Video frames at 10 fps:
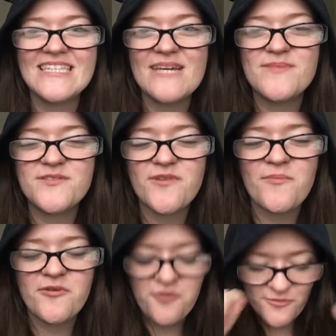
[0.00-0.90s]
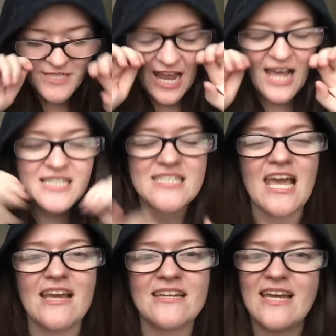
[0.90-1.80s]
clips from our group chats
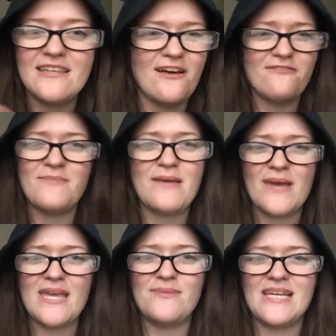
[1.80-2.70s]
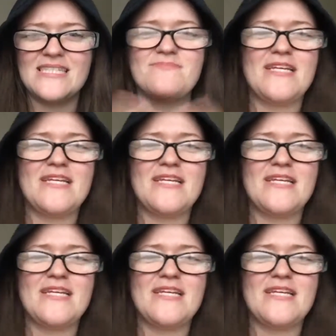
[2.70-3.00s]
and I love my babies,